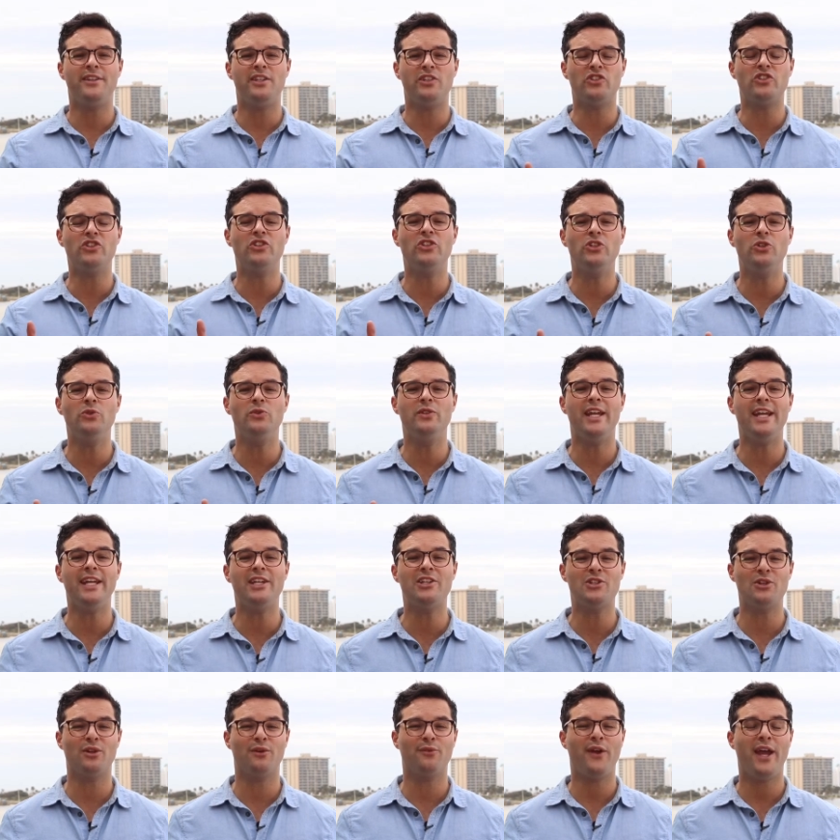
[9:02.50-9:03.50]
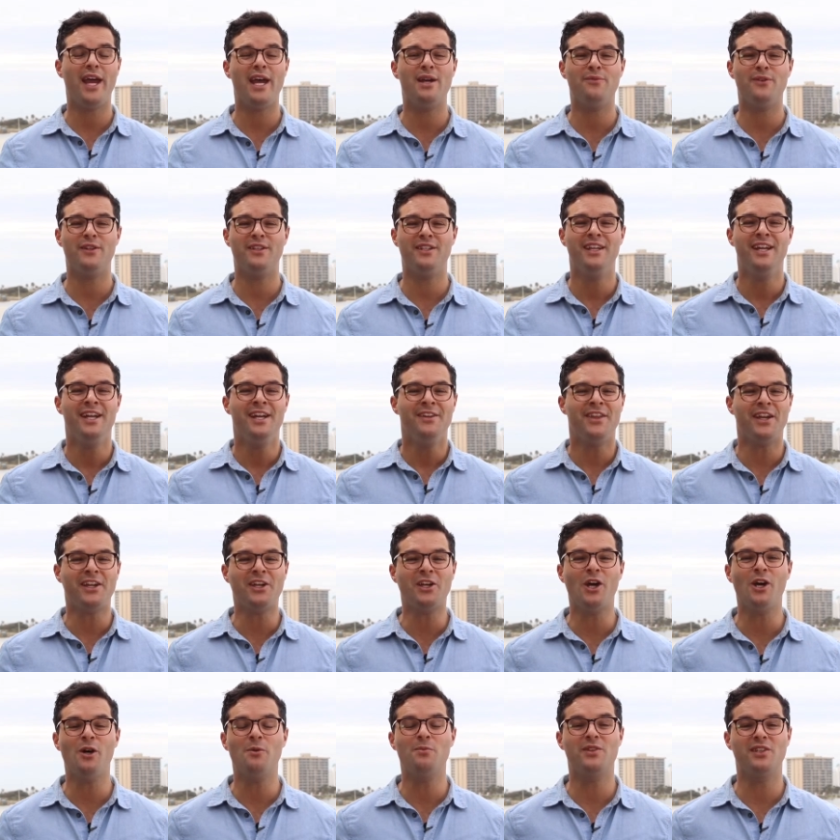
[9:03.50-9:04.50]
by this new nature of heaven
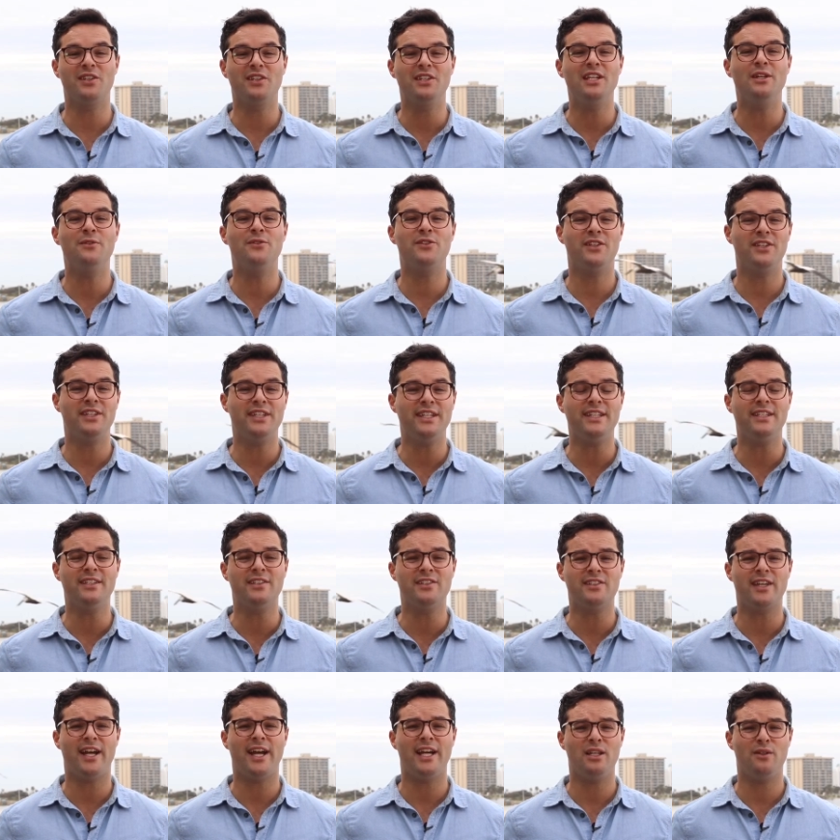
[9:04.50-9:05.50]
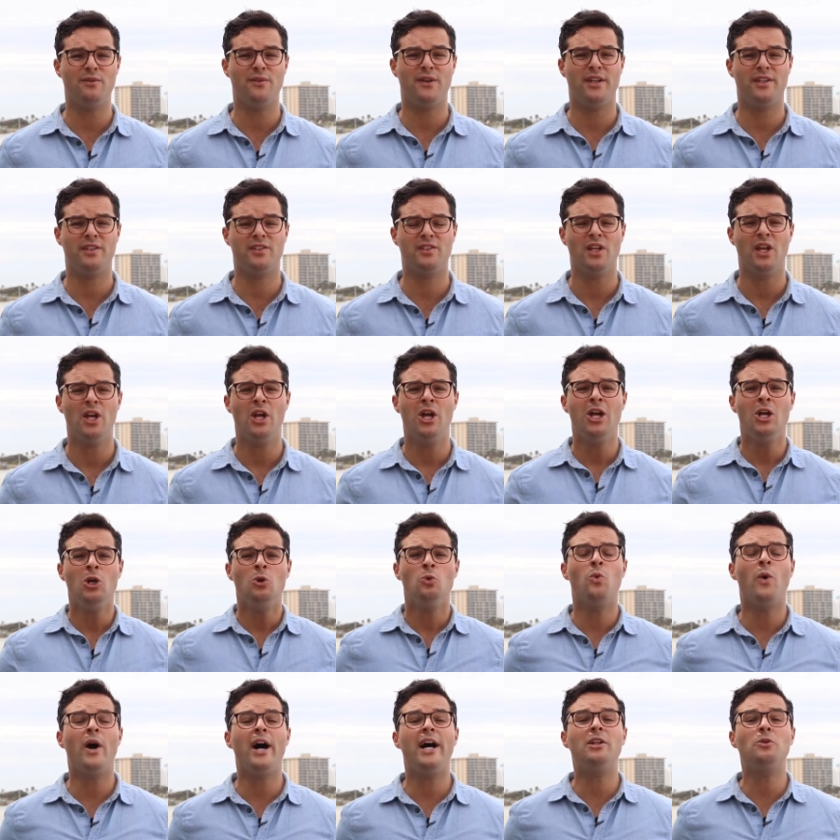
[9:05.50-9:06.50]
that comes and lives on the inside of us.
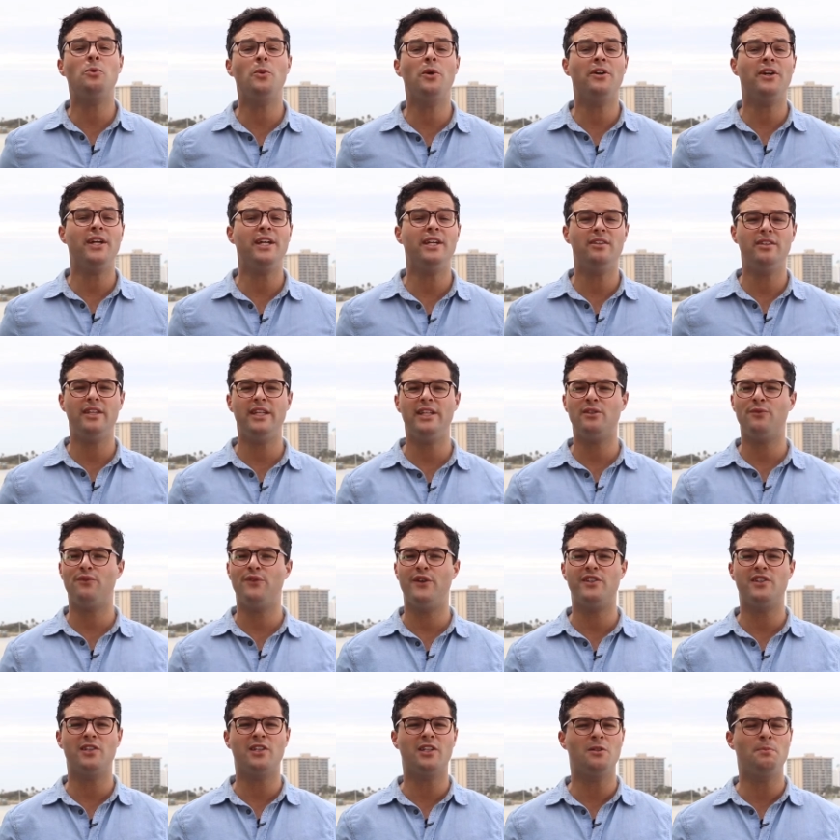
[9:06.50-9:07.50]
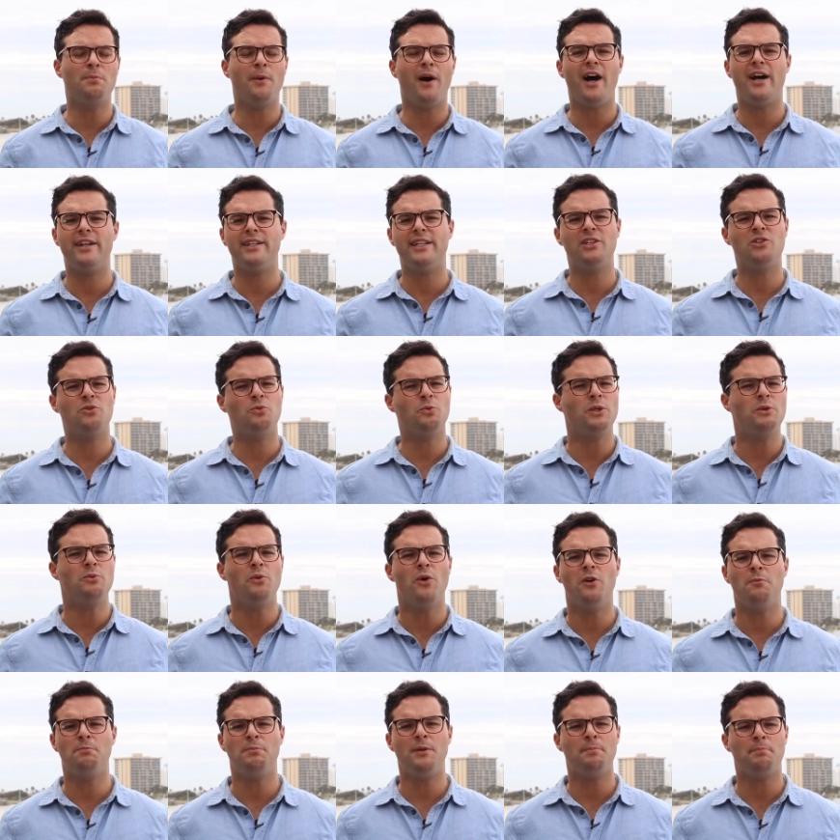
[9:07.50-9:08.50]
While we're in these physical bodies,
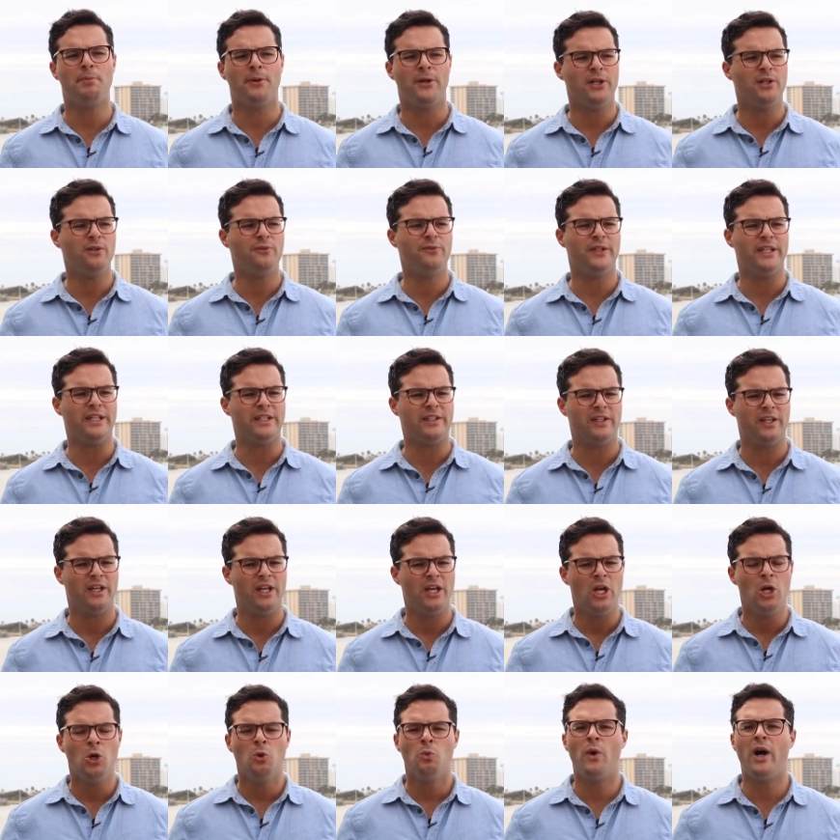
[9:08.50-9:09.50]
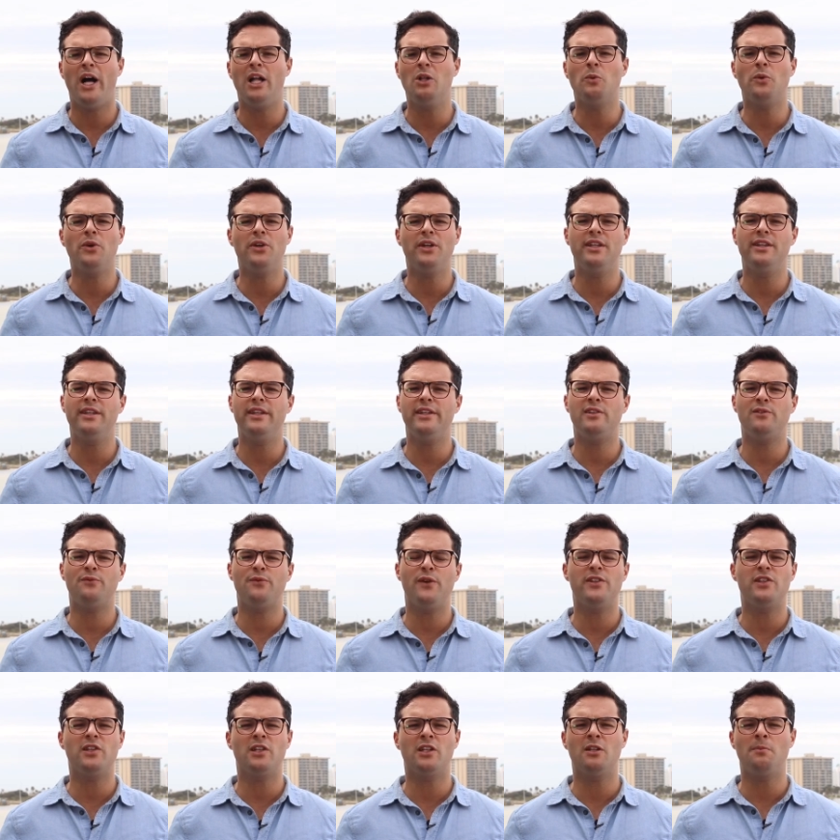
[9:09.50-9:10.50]
we won't be perfect. While we're in
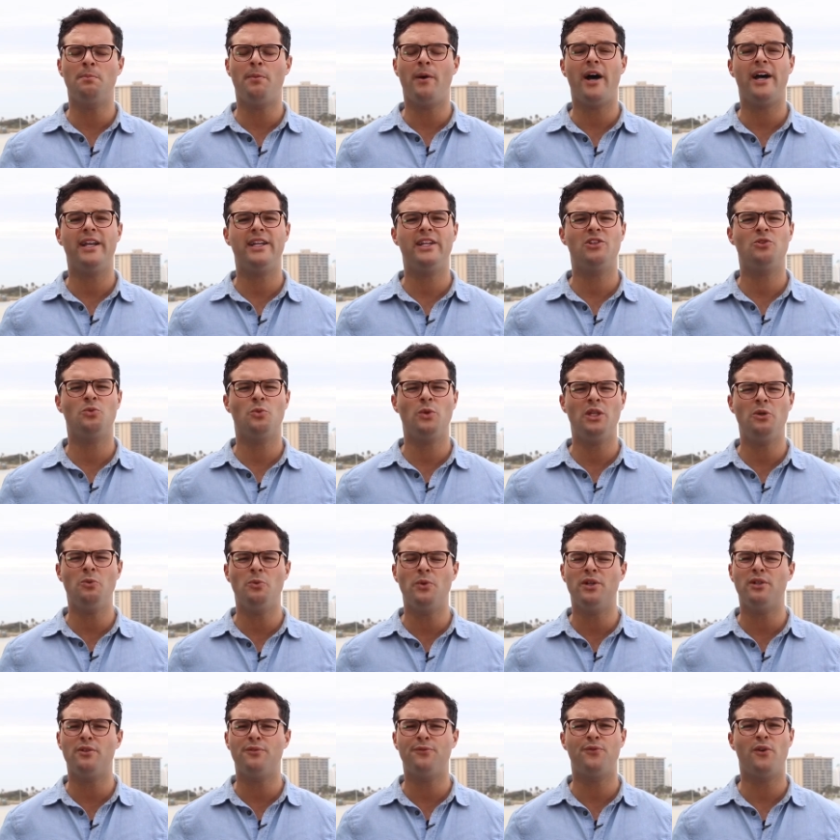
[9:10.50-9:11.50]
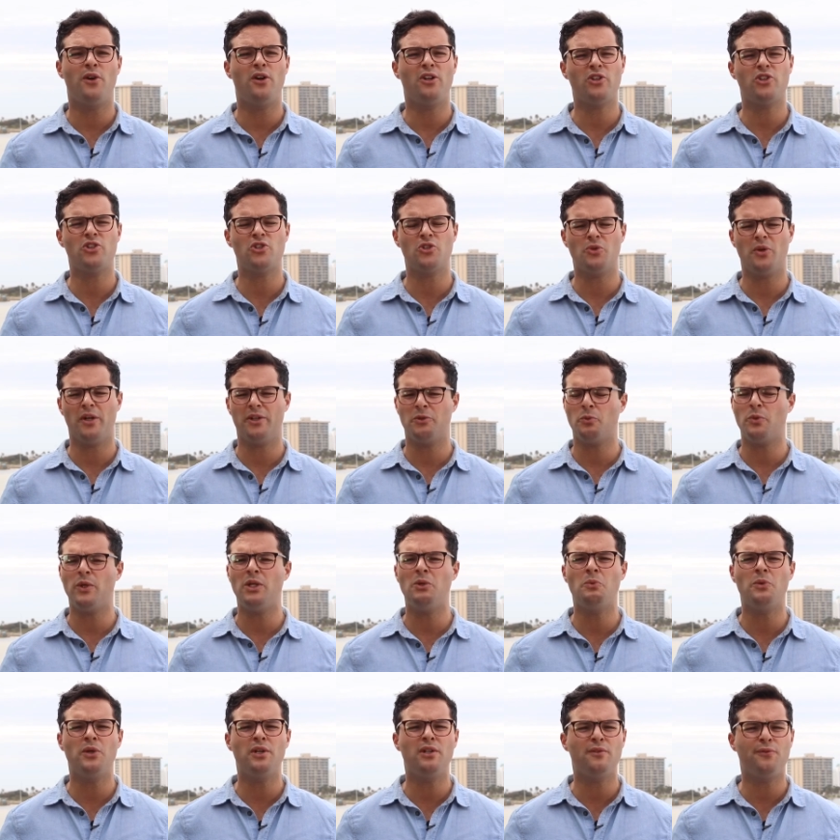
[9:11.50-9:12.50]
these physical bodies, we will fall
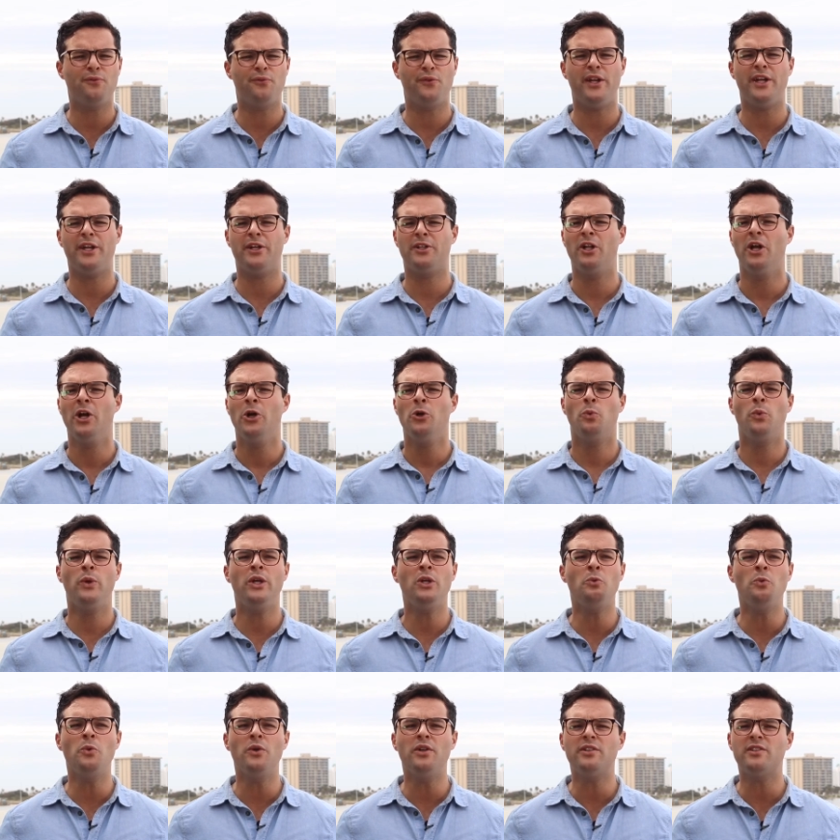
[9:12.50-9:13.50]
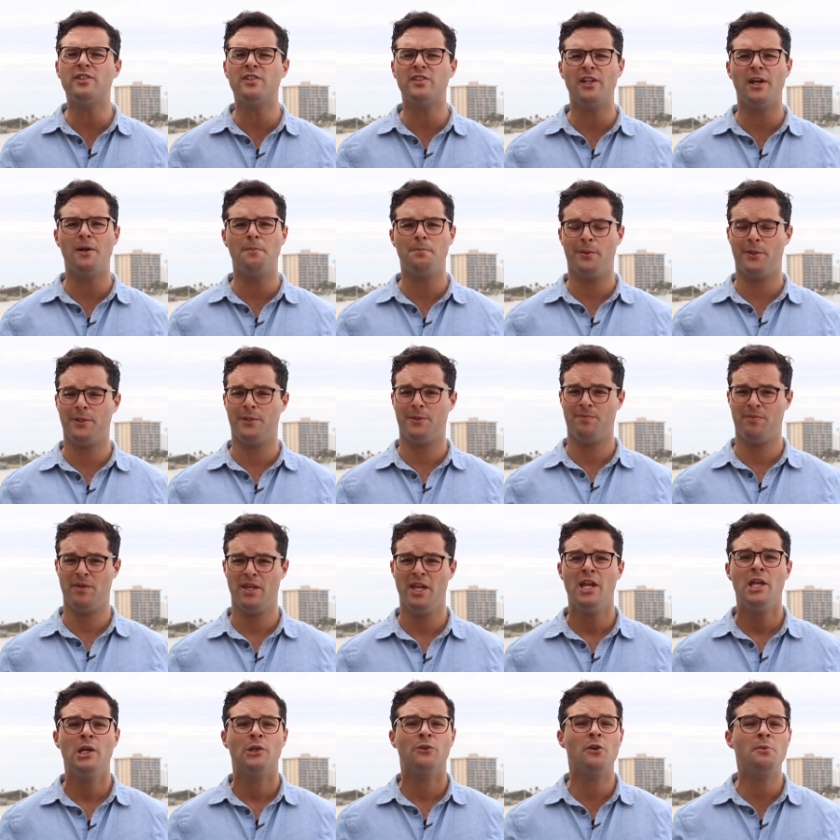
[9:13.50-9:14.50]
short, we will fail, we will
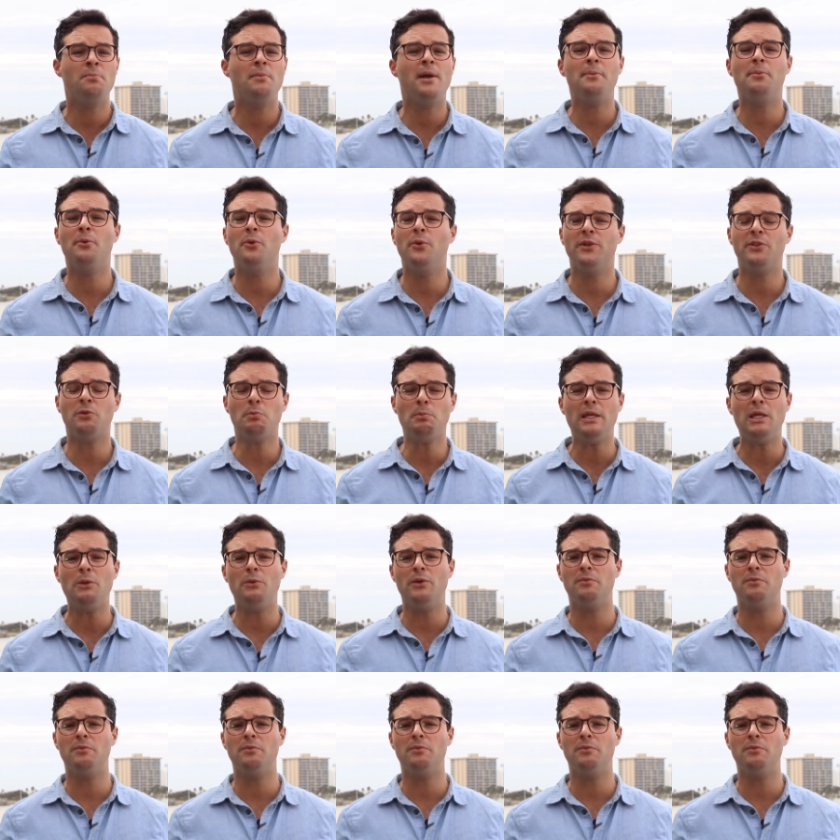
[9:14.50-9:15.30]
stumble. Remember with